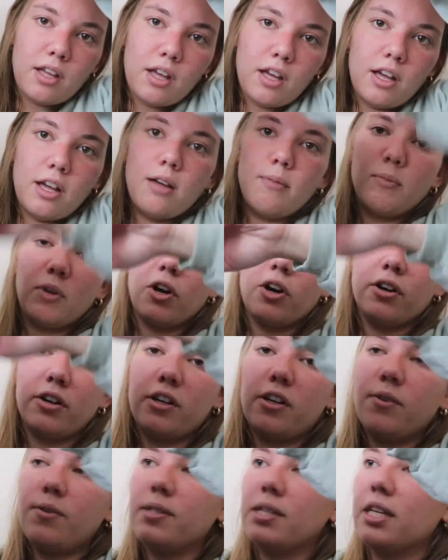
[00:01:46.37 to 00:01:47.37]
Um,
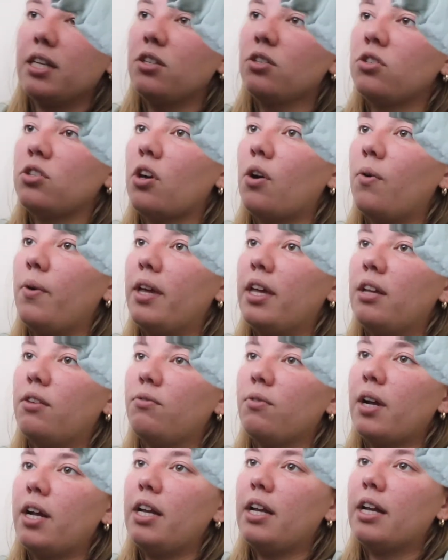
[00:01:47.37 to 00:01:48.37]
cargo is like so in right